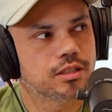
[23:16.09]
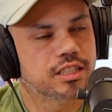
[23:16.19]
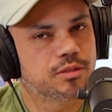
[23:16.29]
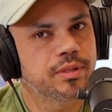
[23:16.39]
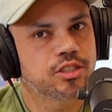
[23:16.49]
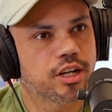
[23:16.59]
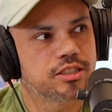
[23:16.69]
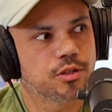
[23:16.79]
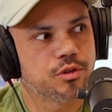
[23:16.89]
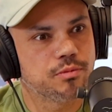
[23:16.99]
It's been
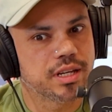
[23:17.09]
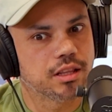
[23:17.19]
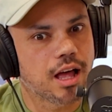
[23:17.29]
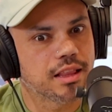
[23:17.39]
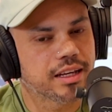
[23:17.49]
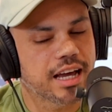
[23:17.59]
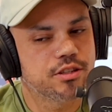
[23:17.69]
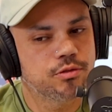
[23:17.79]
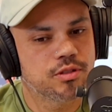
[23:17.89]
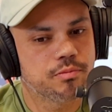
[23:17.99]
changing with me a lot. Like I
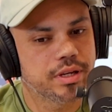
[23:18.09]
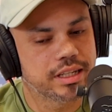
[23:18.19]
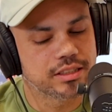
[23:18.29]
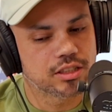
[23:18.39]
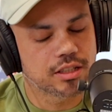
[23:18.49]
used to be